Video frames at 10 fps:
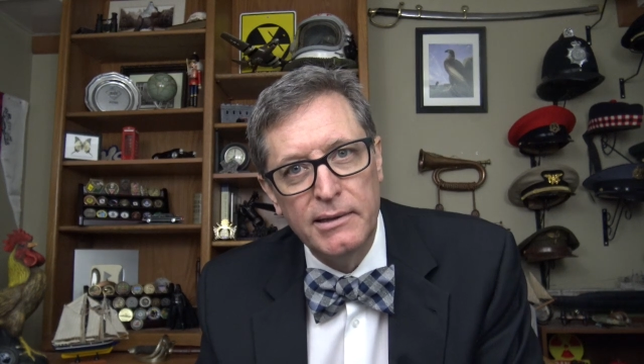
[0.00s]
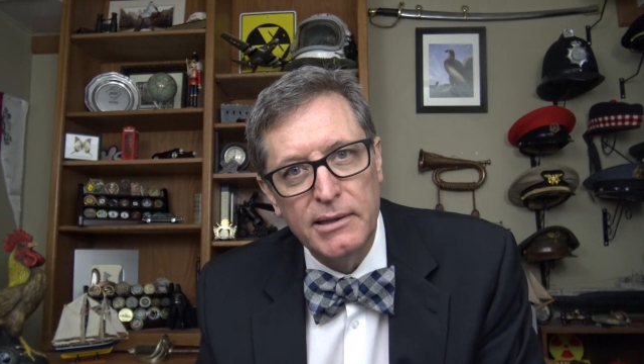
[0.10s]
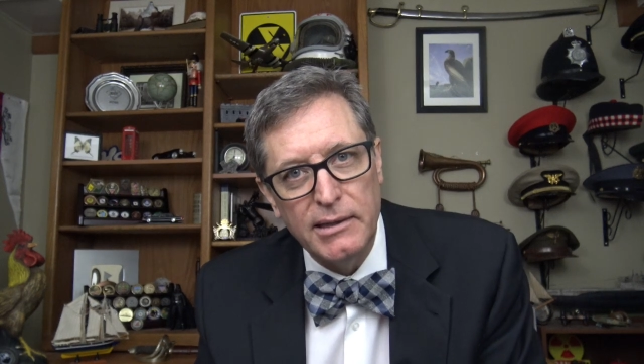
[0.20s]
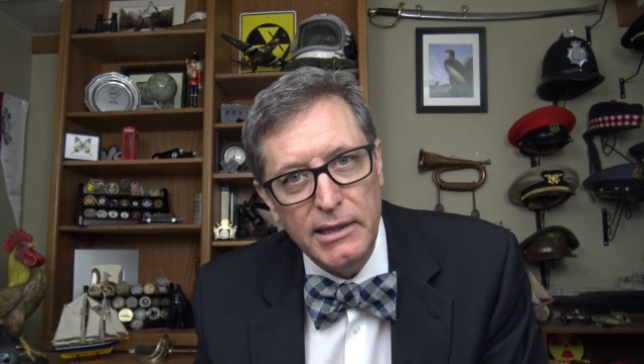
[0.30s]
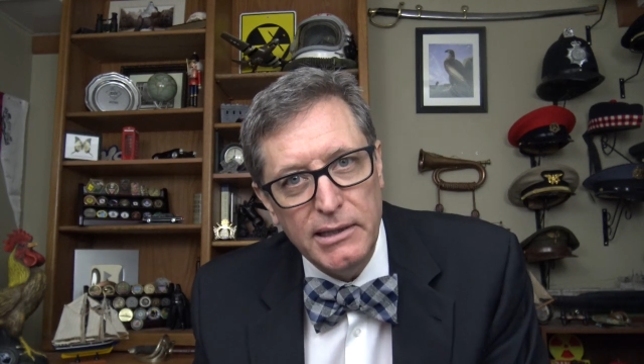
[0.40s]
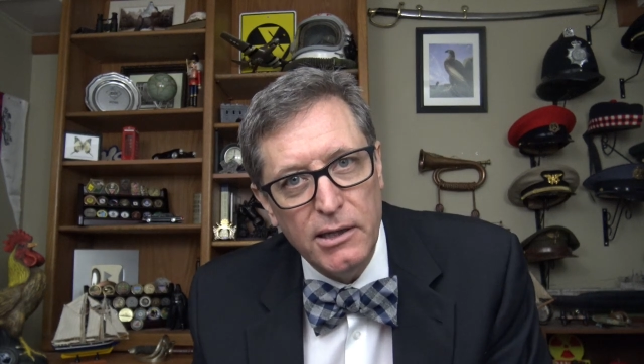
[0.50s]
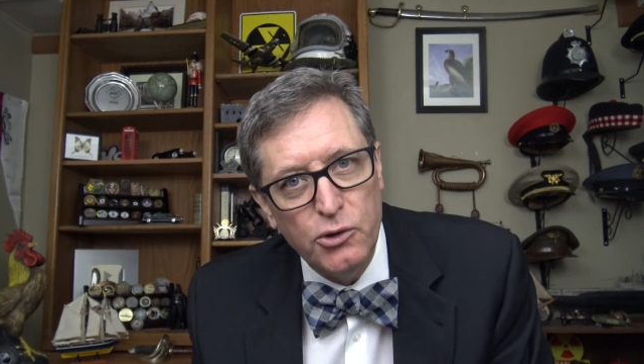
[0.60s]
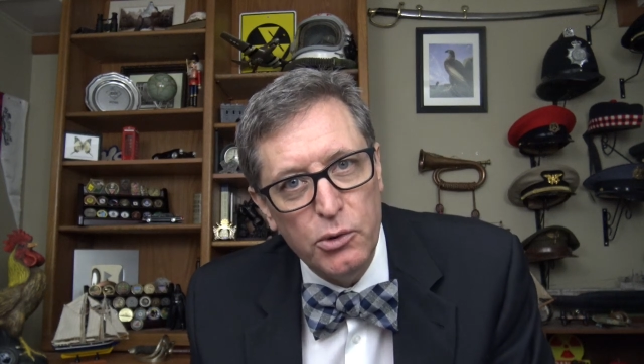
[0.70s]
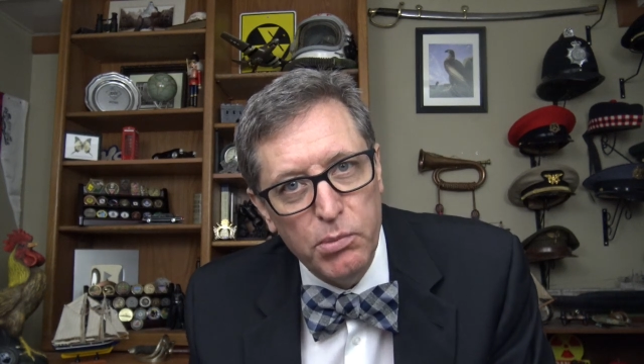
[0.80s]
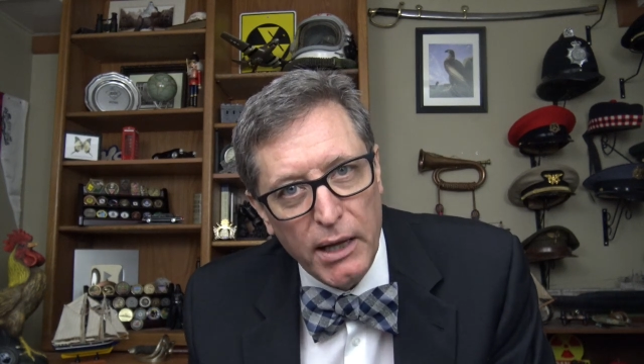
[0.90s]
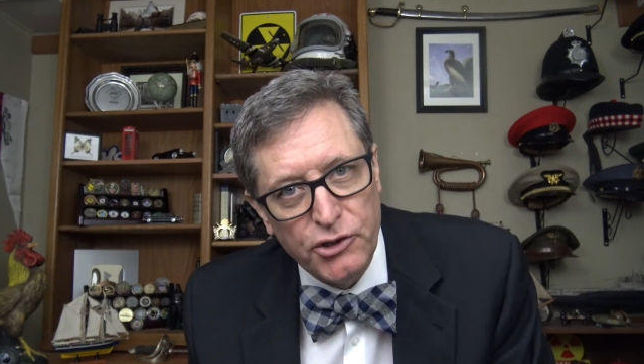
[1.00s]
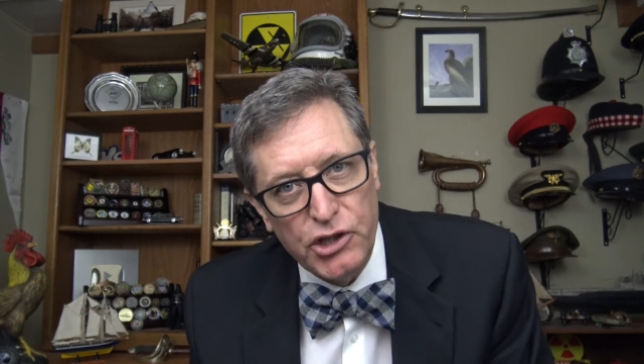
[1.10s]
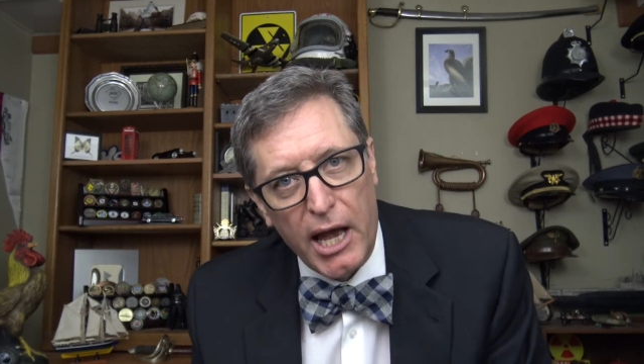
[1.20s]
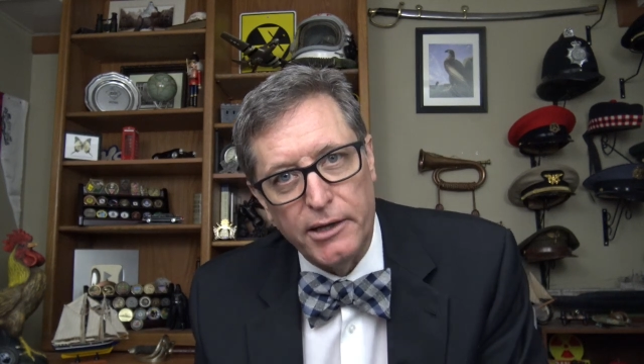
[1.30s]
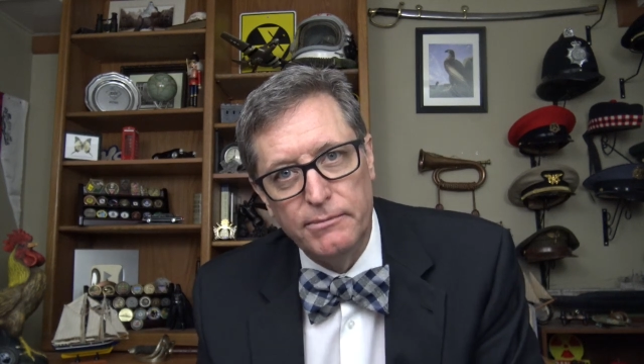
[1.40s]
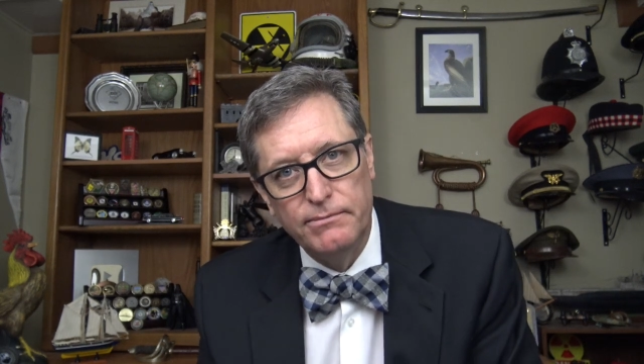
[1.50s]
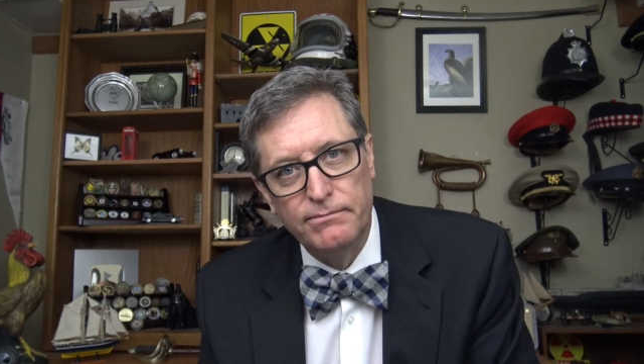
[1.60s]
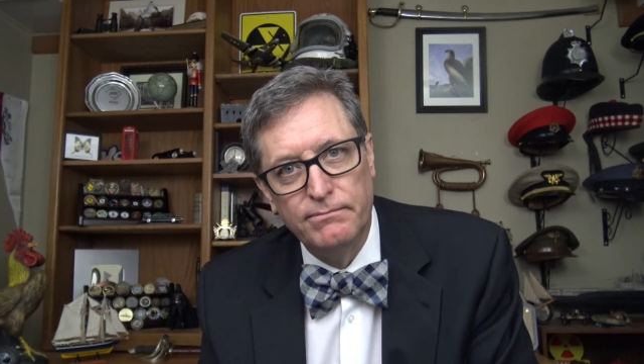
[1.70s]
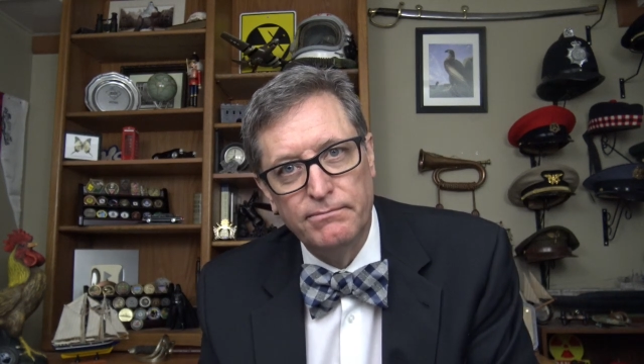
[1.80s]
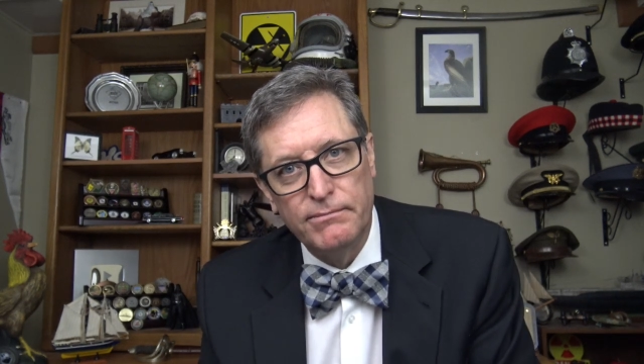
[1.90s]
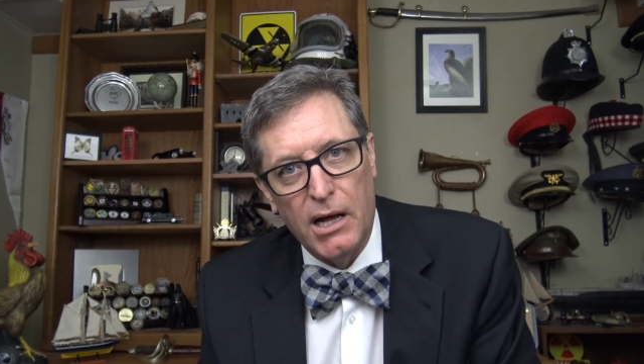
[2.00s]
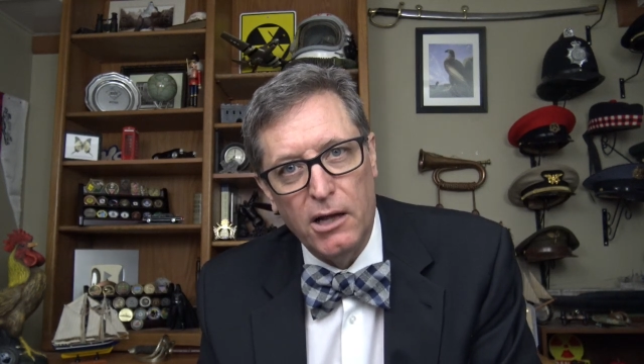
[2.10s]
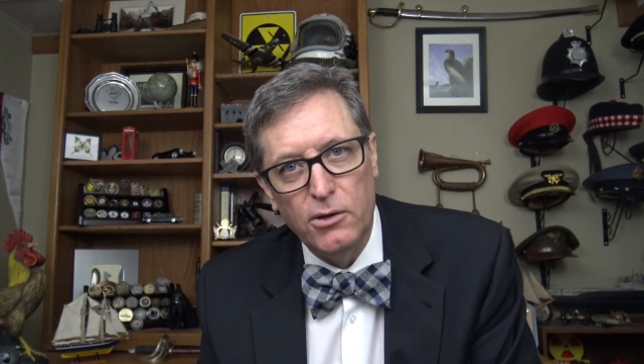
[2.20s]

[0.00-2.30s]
to lead to bloodshed all